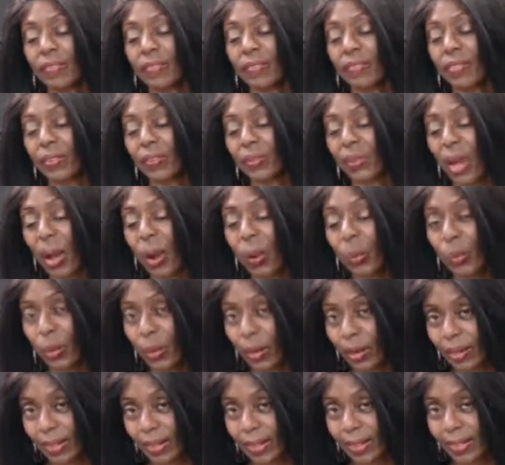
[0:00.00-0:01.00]
If they're not
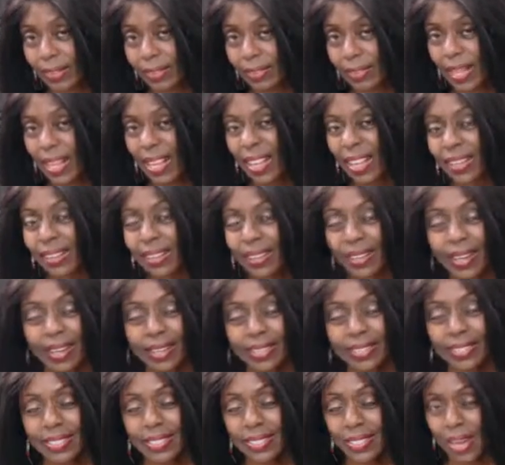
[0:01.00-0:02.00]
working, you got
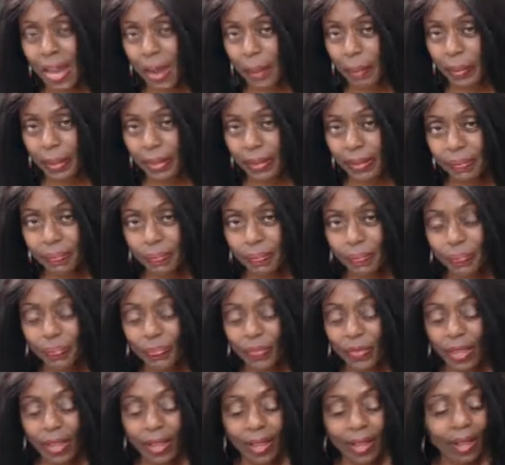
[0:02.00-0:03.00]
to stop it.
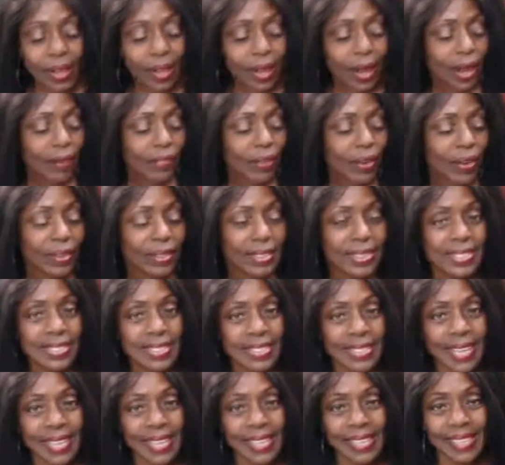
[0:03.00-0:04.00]
I've already
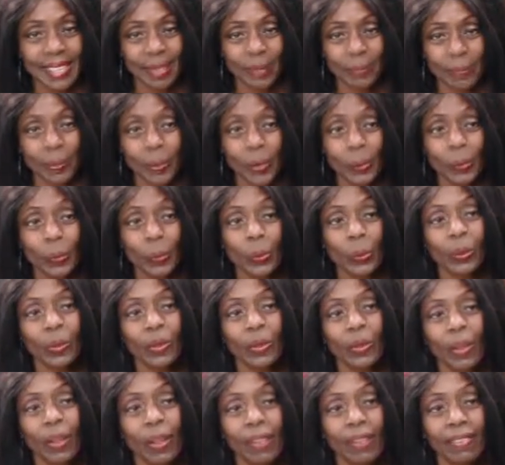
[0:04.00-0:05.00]
said that
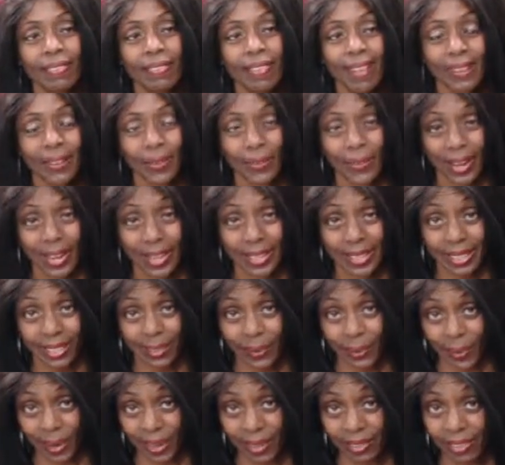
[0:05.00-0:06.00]
people that you're hanging
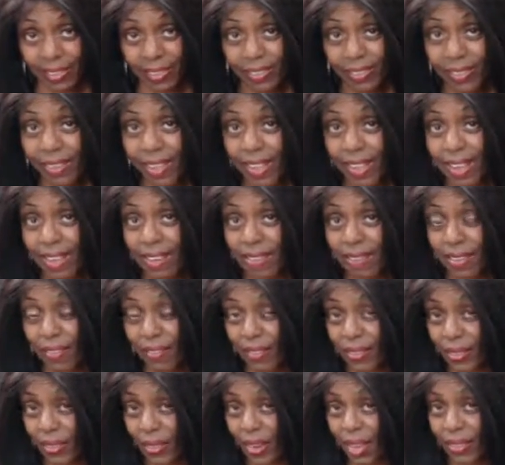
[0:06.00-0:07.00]
around in your life, if
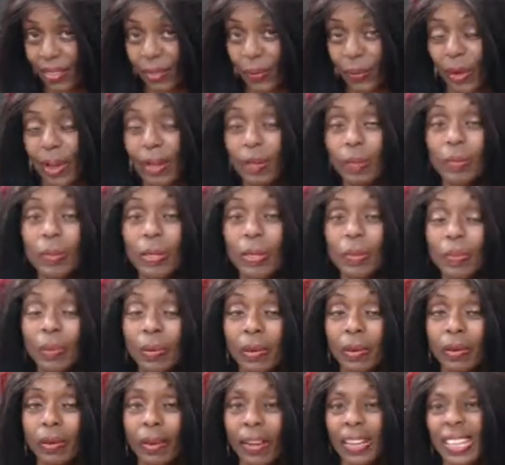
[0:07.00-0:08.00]
they're not the right
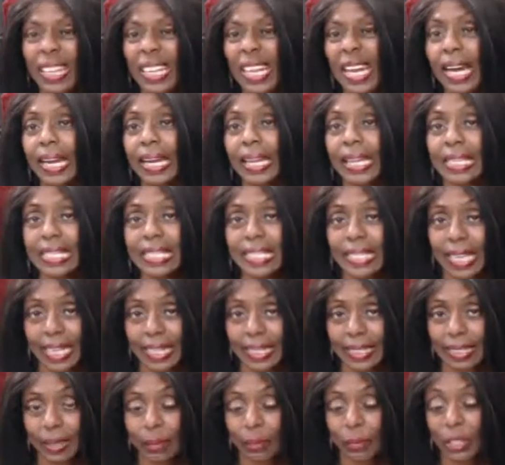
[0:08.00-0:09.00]
people, you got to
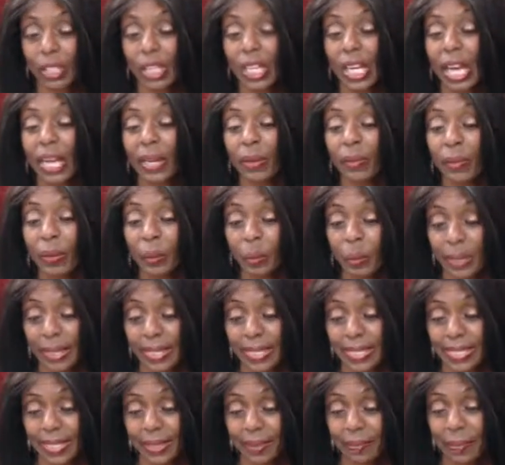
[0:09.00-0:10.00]
eject them. You got to
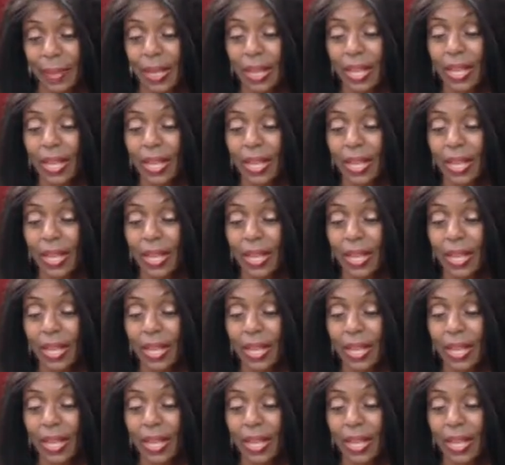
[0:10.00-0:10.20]
replace them.